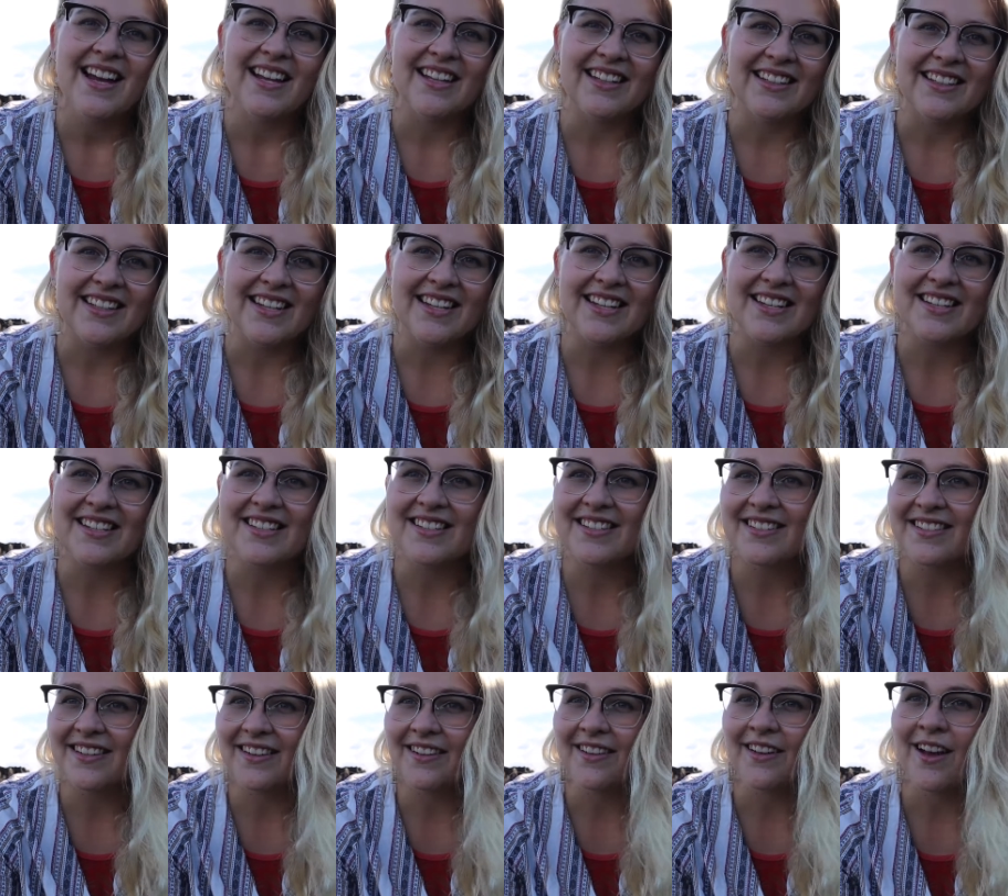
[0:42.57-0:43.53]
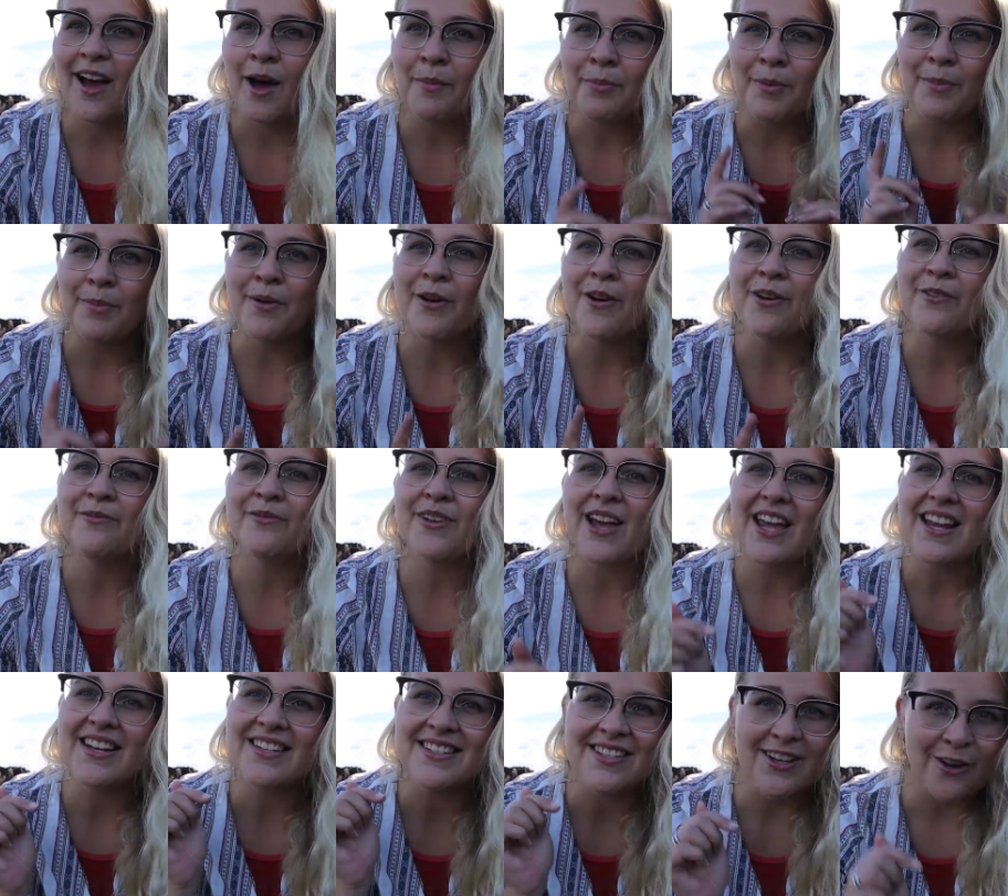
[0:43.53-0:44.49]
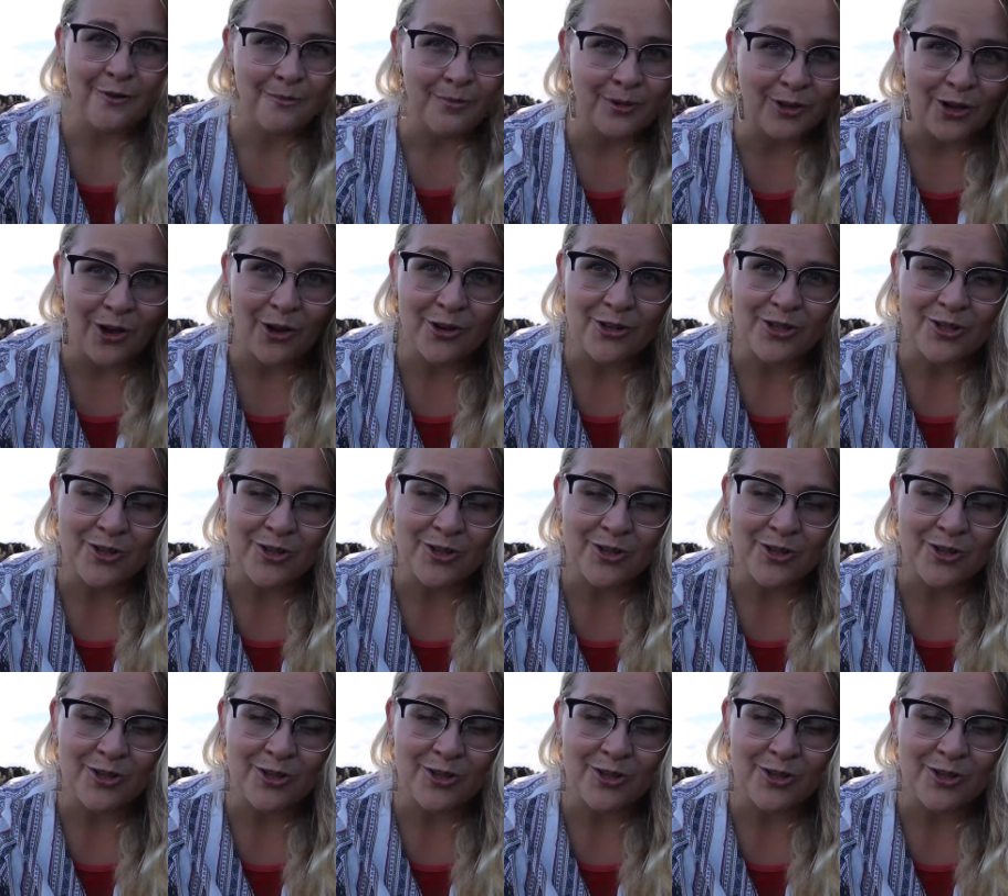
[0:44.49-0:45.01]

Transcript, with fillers: linked uh, up above and down below.